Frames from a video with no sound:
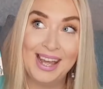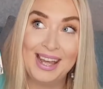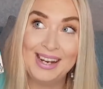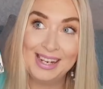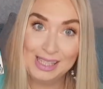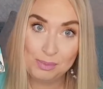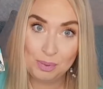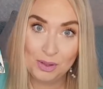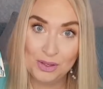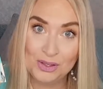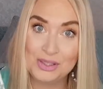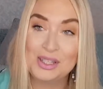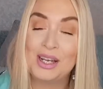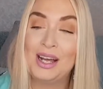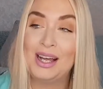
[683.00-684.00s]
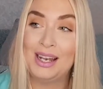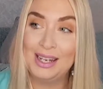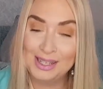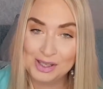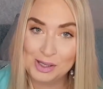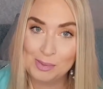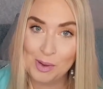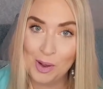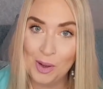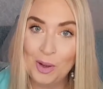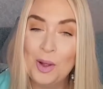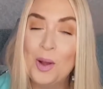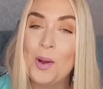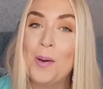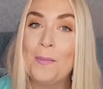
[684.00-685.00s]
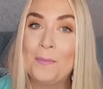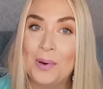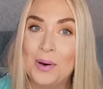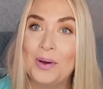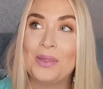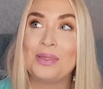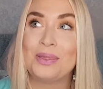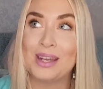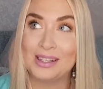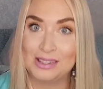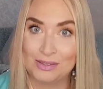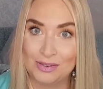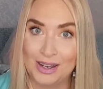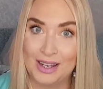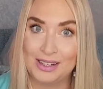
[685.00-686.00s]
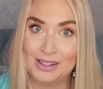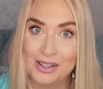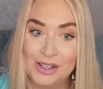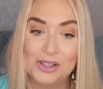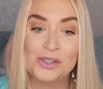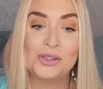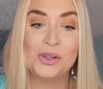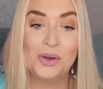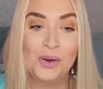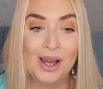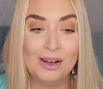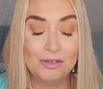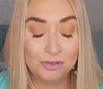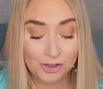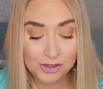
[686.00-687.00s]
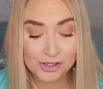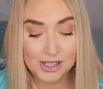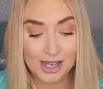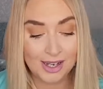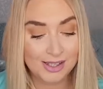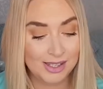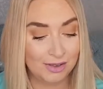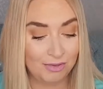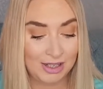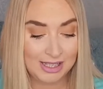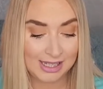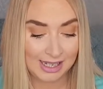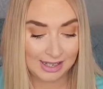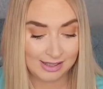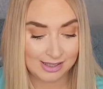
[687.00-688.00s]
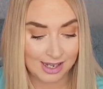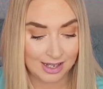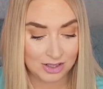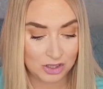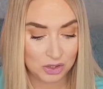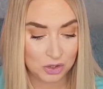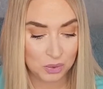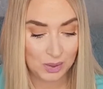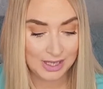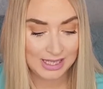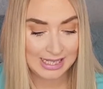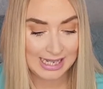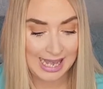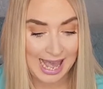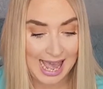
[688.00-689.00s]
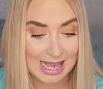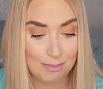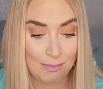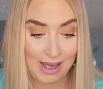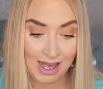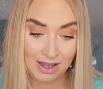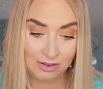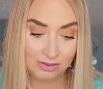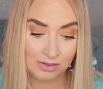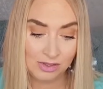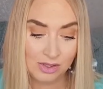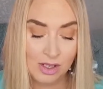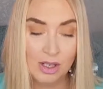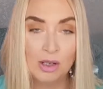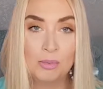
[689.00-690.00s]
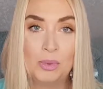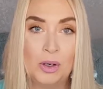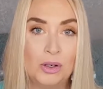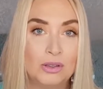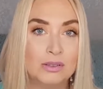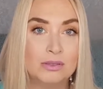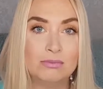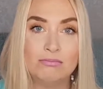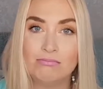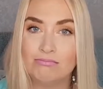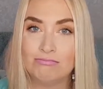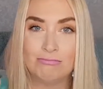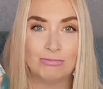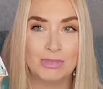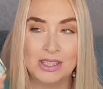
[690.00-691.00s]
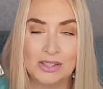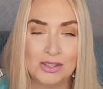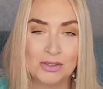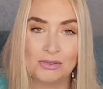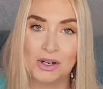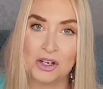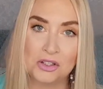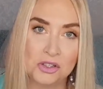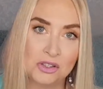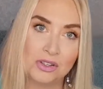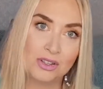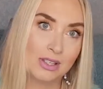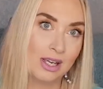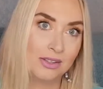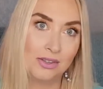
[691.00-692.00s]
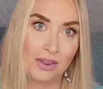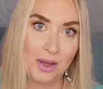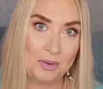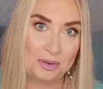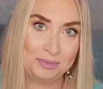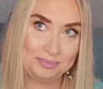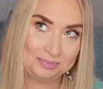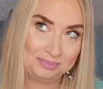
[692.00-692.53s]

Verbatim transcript: nice product, a little small, but that's fine. So at full size, it retails at £28, but this is a fraction of the size of that one.